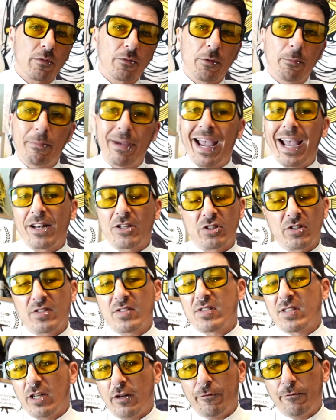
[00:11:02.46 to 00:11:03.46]
of the match
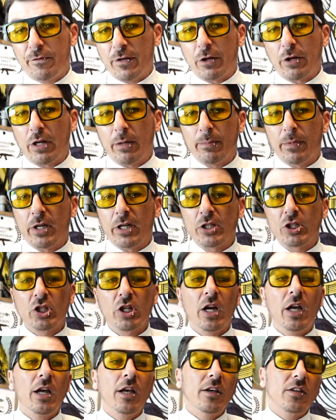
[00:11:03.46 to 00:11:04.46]
itself very much.
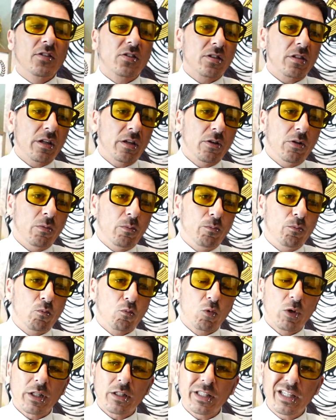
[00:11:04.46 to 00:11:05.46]
So
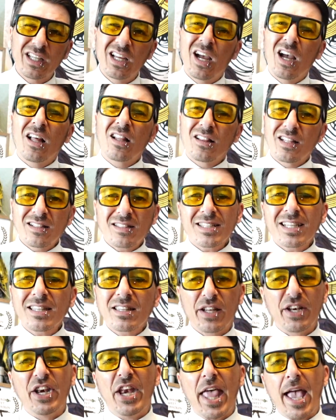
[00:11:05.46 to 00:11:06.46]
really, let's get
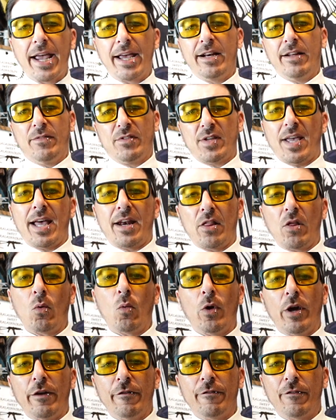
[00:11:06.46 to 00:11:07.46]
the negatives out of the
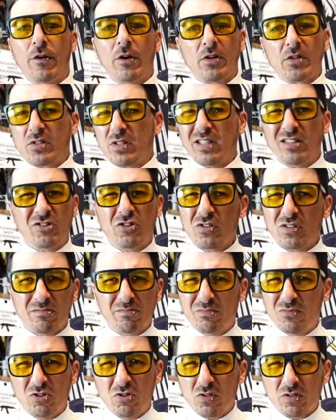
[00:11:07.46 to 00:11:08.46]
way first and just,
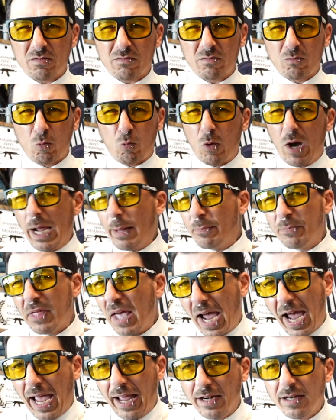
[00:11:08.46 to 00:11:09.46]
just wipe
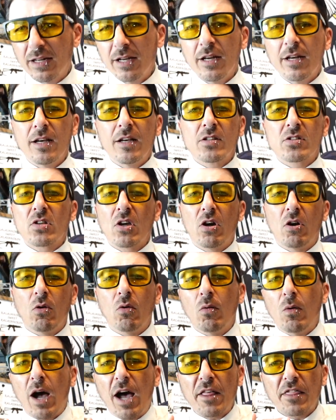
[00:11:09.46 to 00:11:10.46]
that.
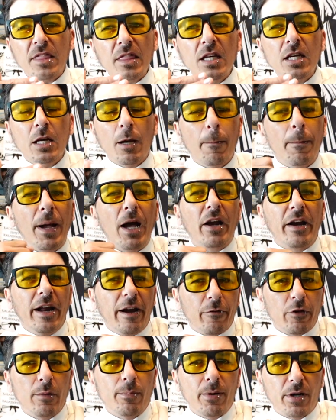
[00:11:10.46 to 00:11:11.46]
So I think about
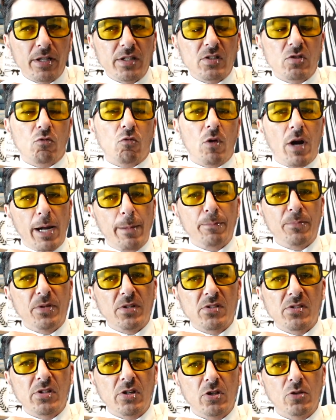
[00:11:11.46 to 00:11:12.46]
everybody's gripe
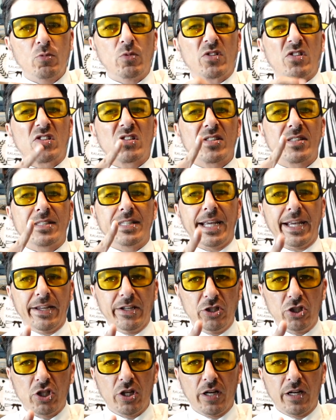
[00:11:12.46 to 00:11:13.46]
this year with
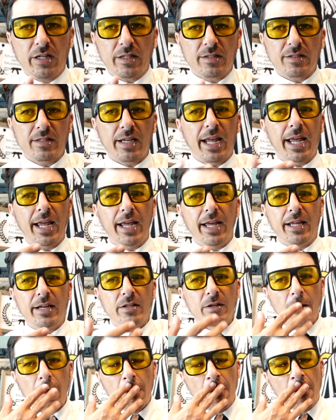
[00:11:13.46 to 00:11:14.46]
stage guns
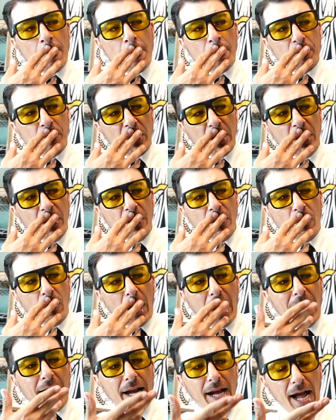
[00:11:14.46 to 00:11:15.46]
and you know,
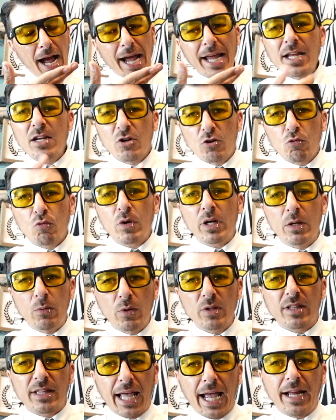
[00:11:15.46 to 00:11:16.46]
I, I agree
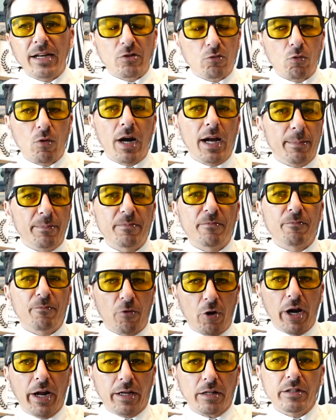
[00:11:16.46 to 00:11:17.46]
with that gripe,
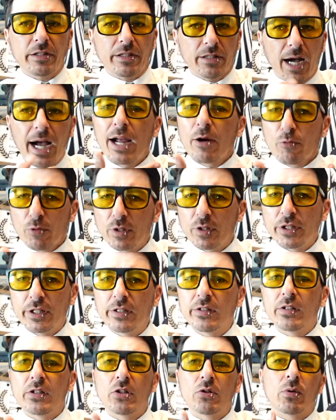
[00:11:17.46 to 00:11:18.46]
frankly. I really
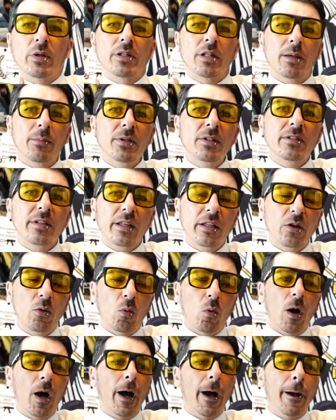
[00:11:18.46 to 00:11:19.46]
do, and let me tell you
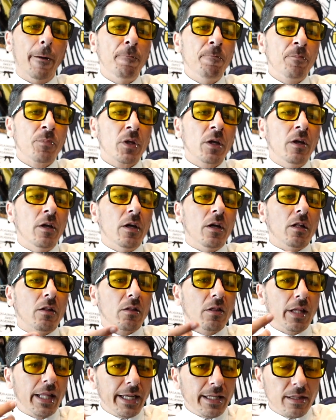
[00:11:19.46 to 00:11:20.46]
why.
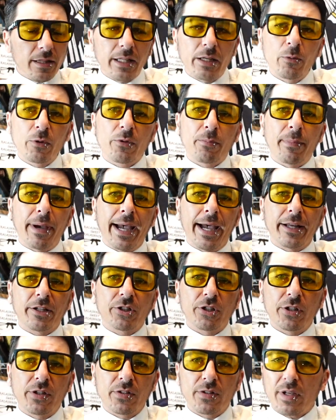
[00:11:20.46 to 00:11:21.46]
Lately with
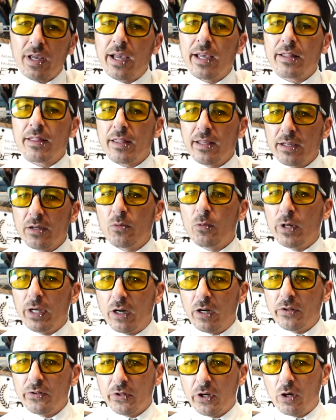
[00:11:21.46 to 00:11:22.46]
matches, I think we
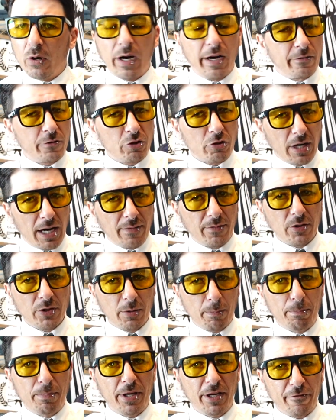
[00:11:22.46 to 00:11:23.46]
all know I've traveled a
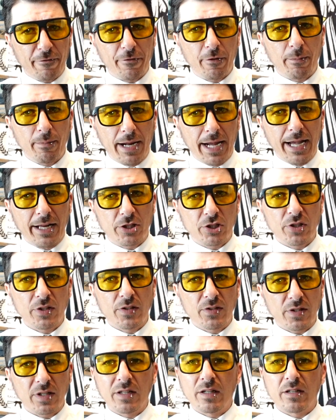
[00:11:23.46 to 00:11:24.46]
bit for
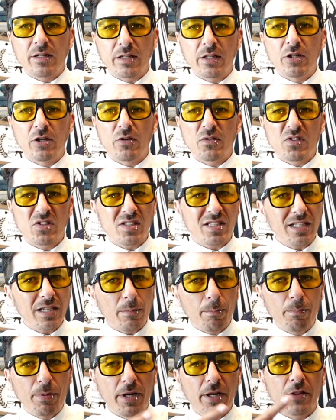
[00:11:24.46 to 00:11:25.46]
matches and you know seen a
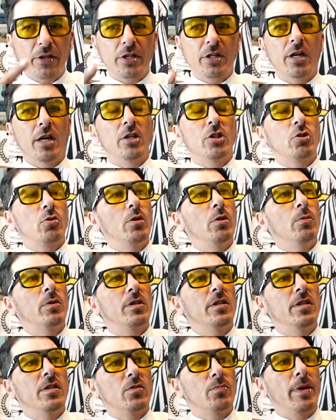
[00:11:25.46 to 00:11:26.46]
bit of the country with
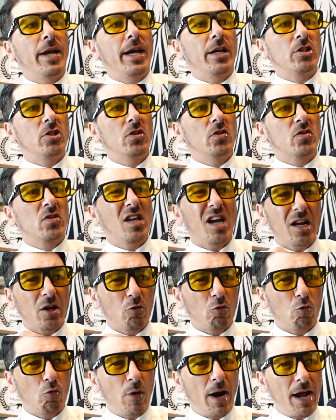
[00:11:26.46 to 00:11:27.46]
these matches, got a
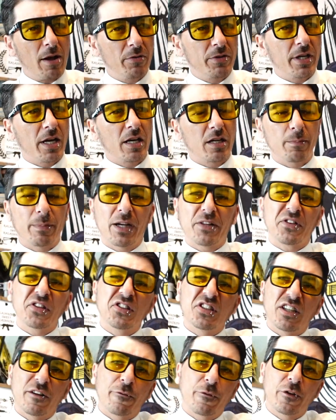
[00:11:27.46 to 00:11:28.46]
round out about the
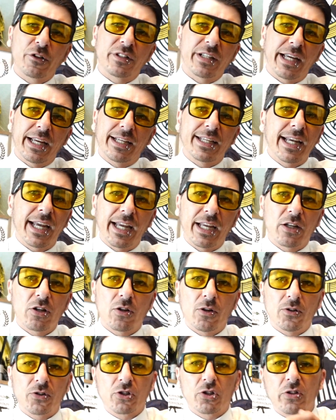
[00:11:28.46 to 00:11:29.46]
different AK
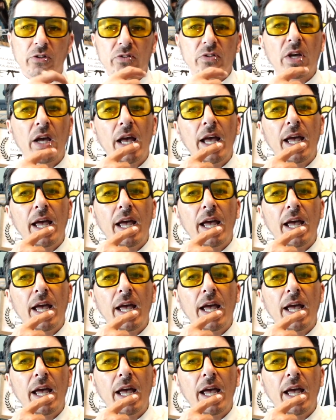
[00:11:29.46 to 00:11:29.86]
cultures,